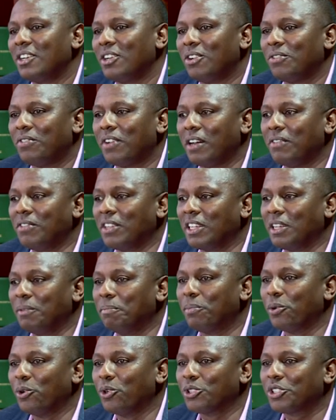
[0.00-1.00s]
of having
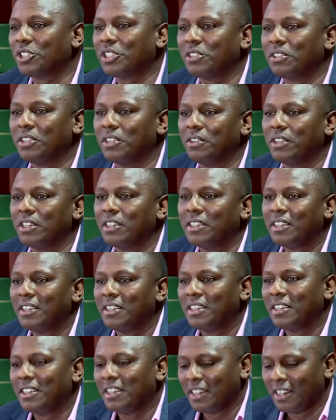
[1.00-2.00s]
imposed
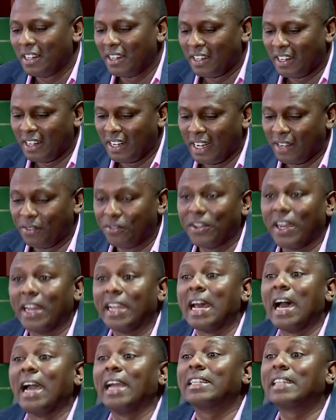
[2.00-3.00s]
unfair
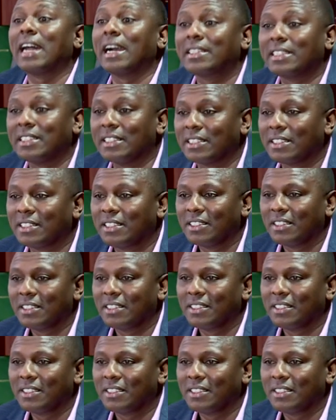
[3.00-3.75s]
and high taxes,